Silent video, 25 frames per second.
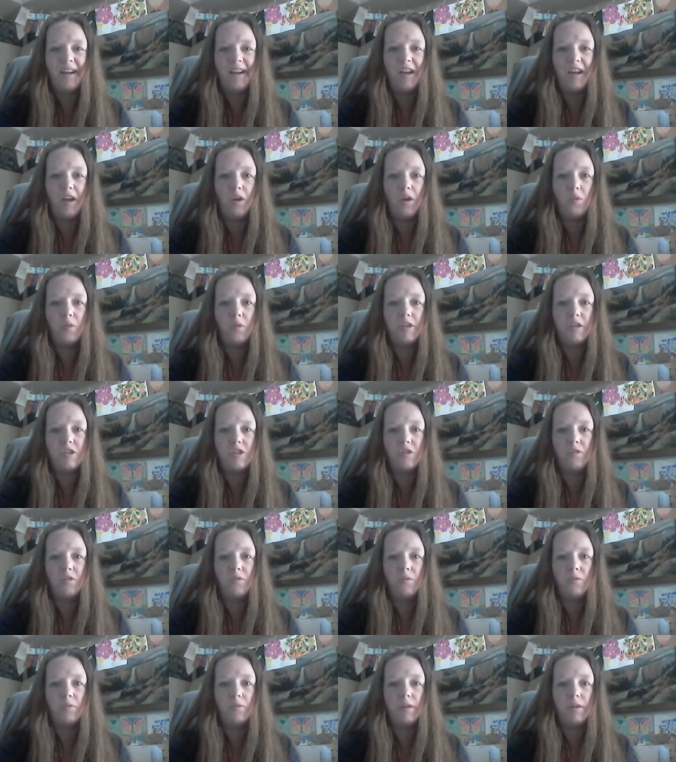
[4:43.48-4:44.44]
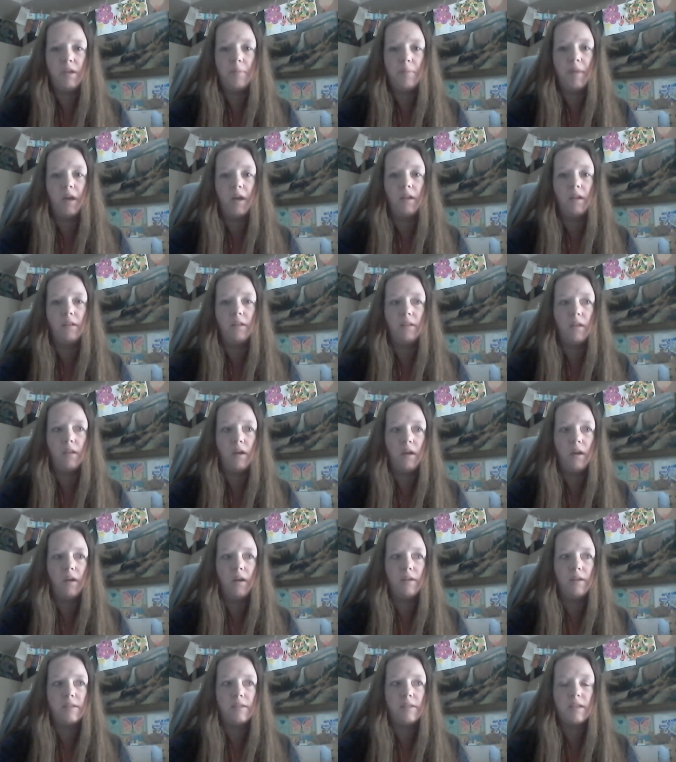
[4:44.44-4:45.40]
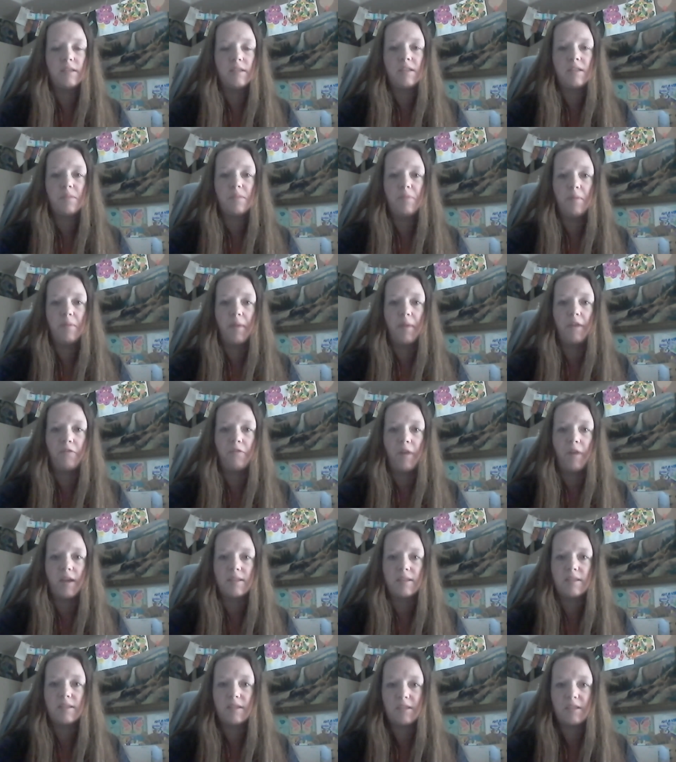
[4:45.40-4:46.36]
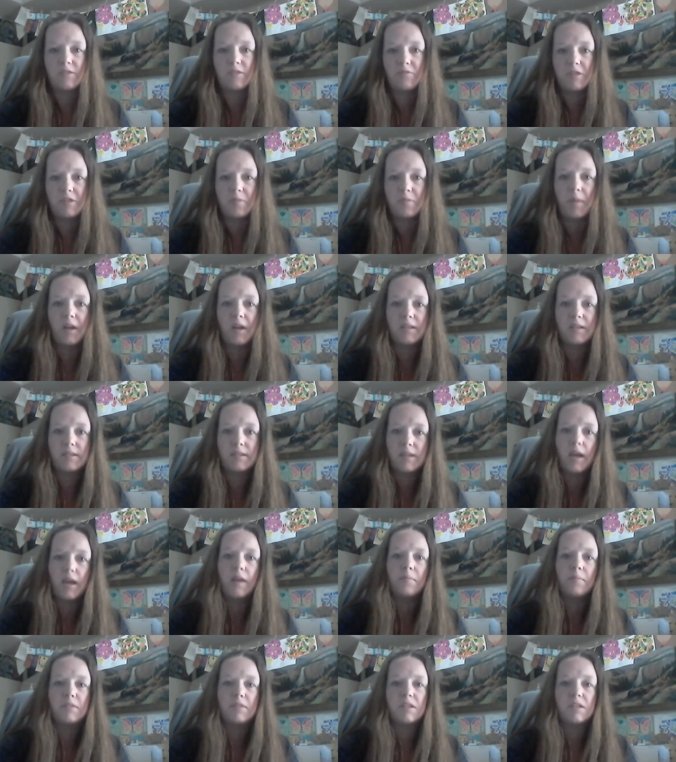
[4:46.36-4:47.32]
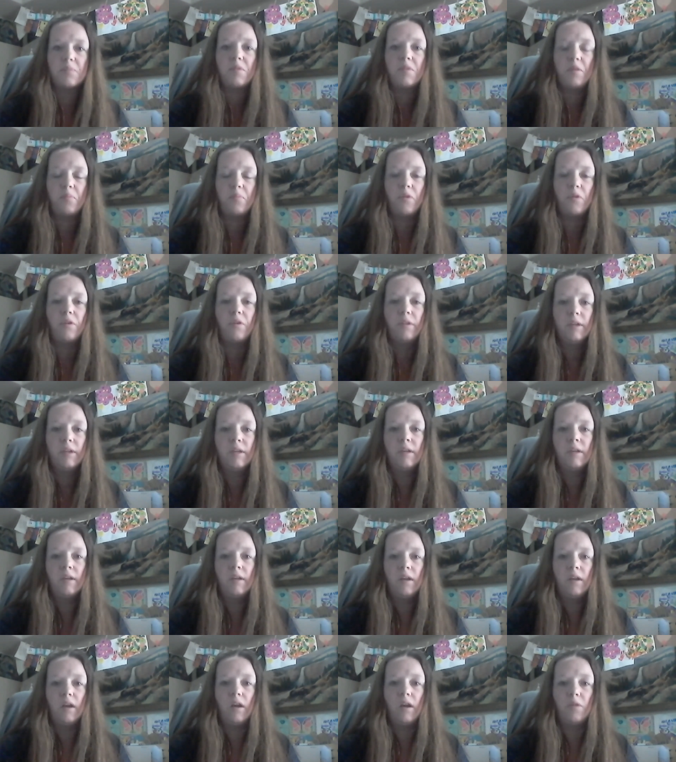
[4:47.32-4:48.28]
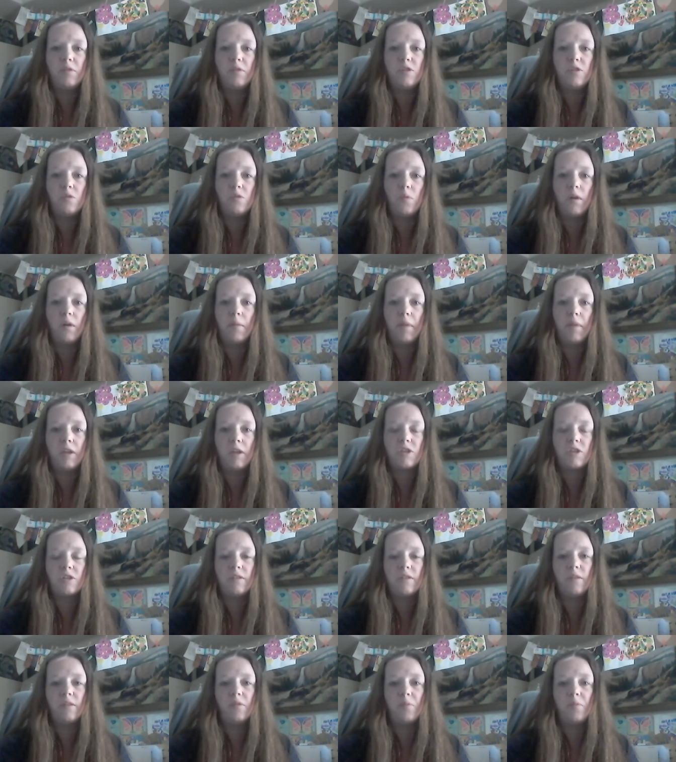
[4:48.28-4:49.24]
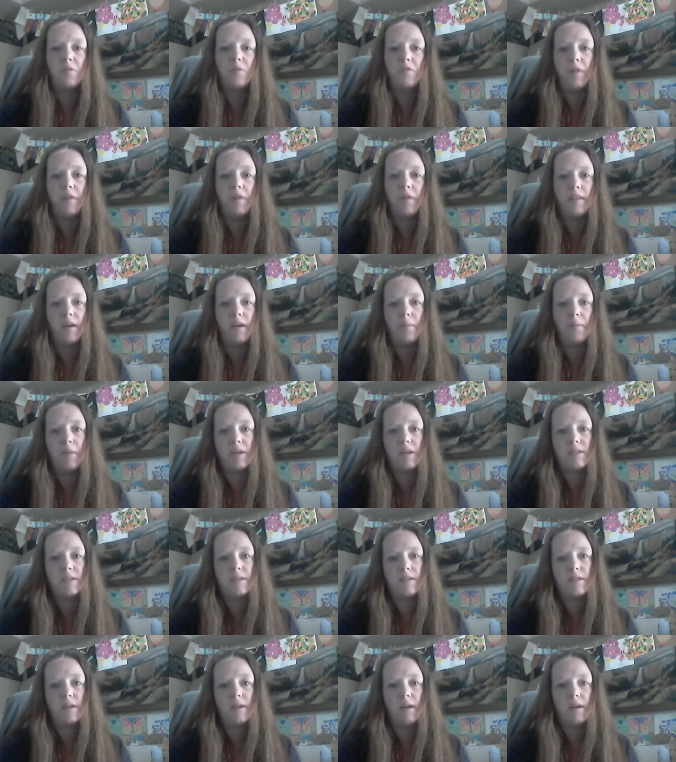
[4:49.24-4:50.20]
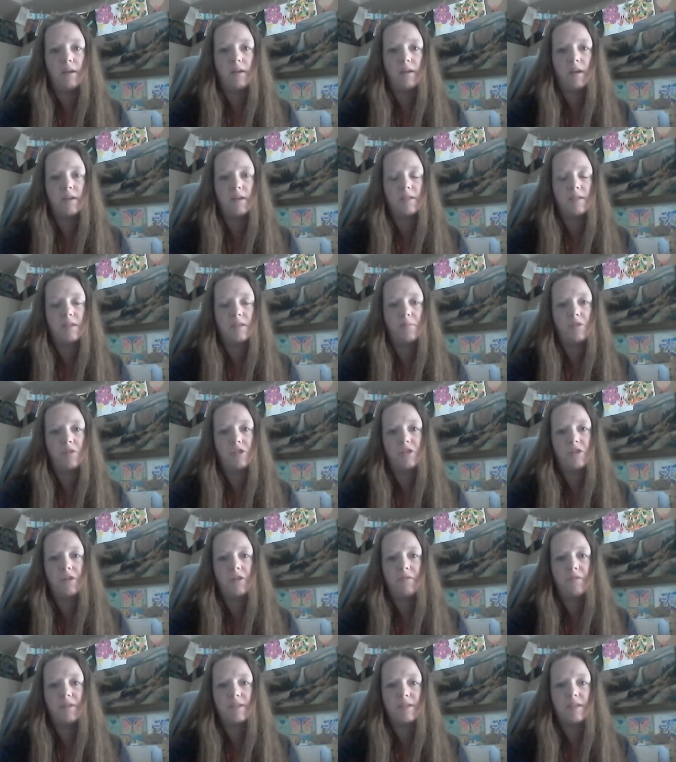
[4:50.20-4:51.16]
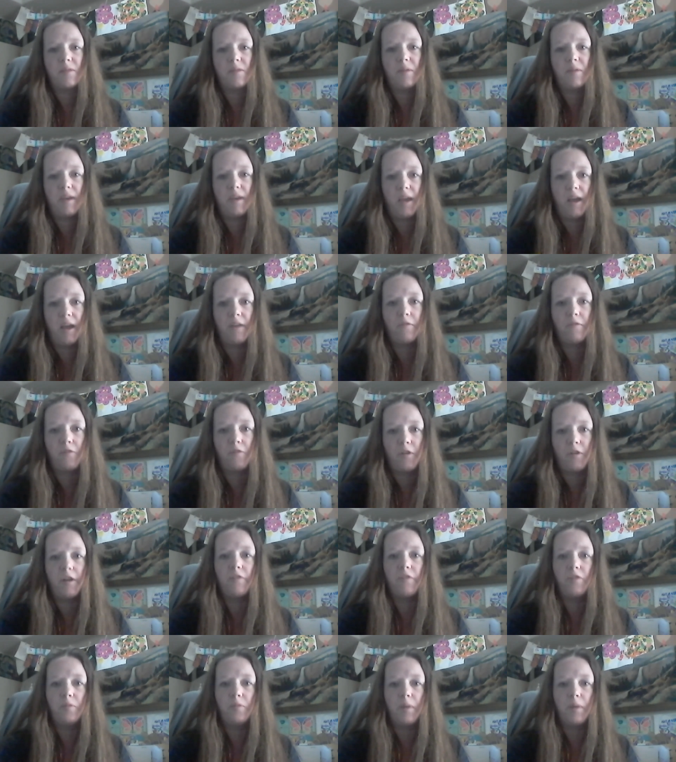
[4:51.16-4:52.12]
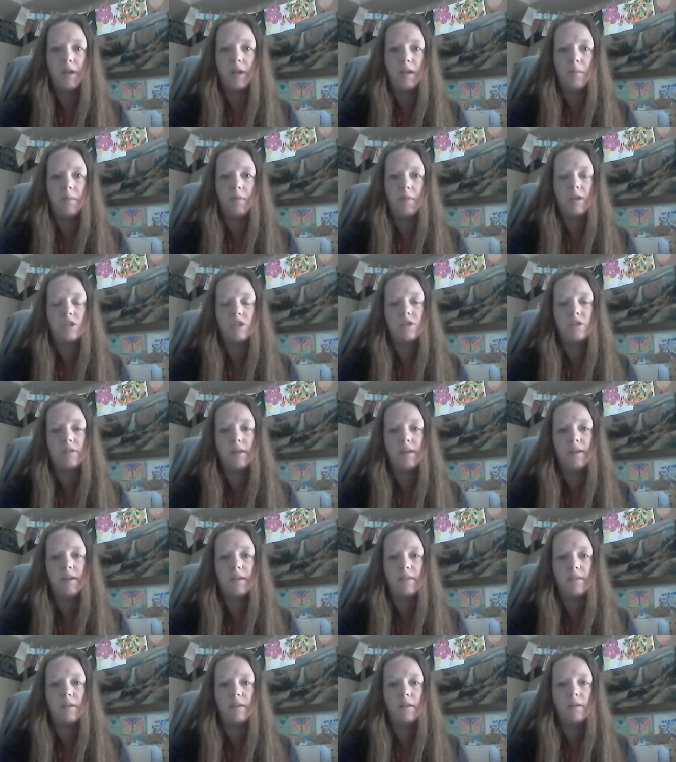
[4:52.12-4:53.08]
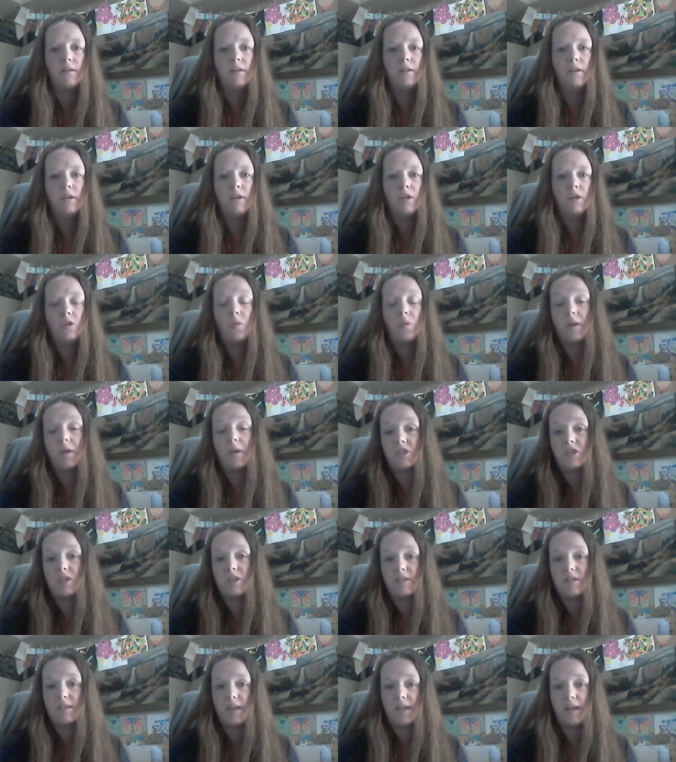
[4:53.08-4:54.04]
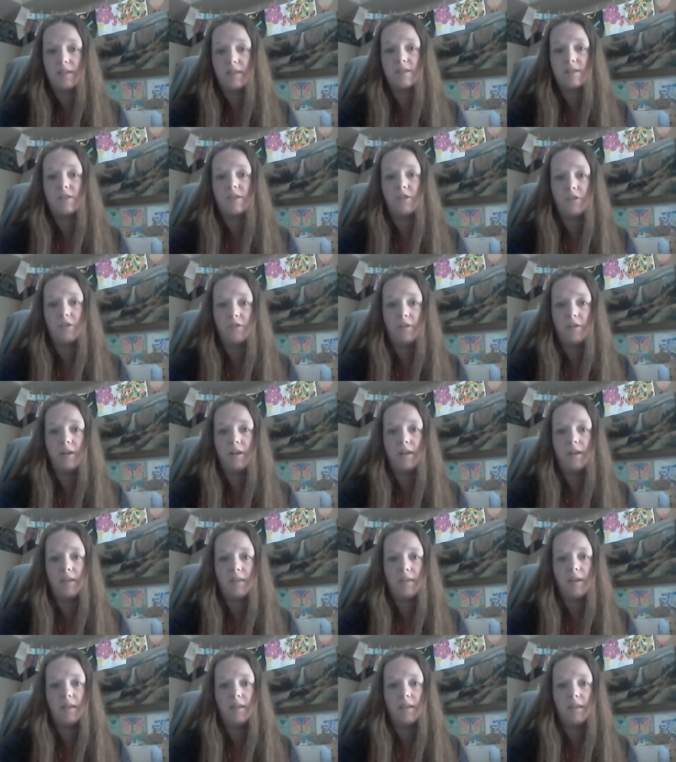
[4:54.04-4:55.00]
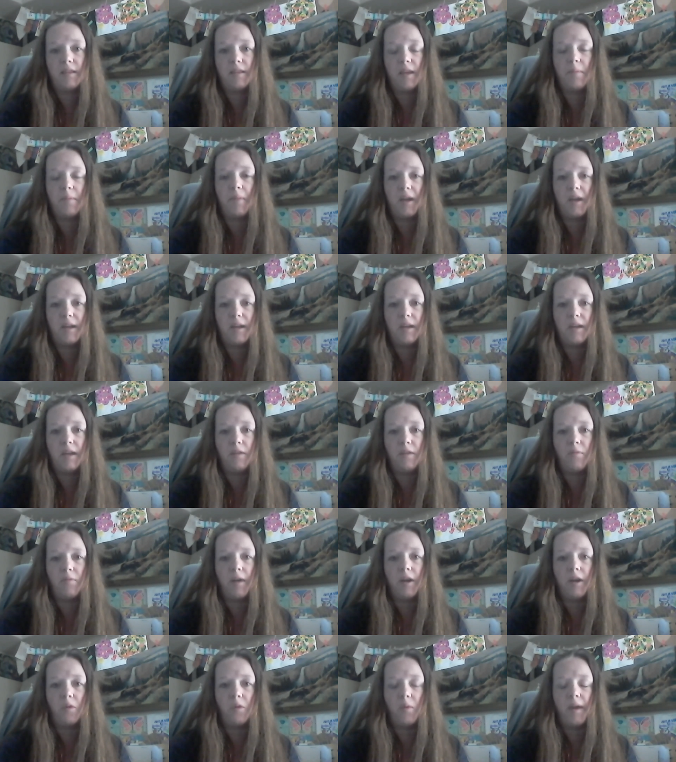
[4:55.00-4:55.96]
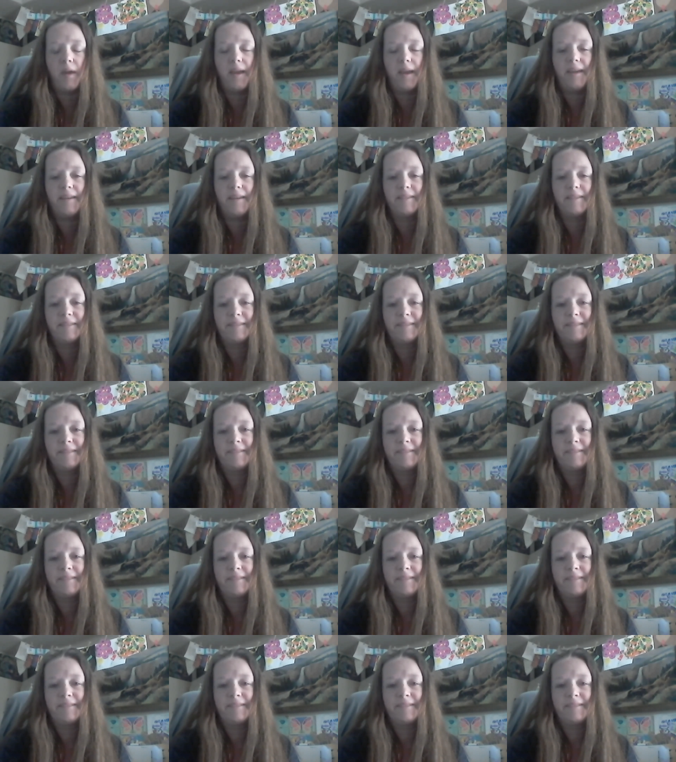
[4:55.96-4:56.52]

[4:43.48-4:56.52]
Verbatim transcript: uh, we do email uh, tends to be my fastest response time to people. Uh, we do want to make sure that we provide that best uh, customer service that we can for everybody, and make sure they get their questions answered or anything that they might need right away.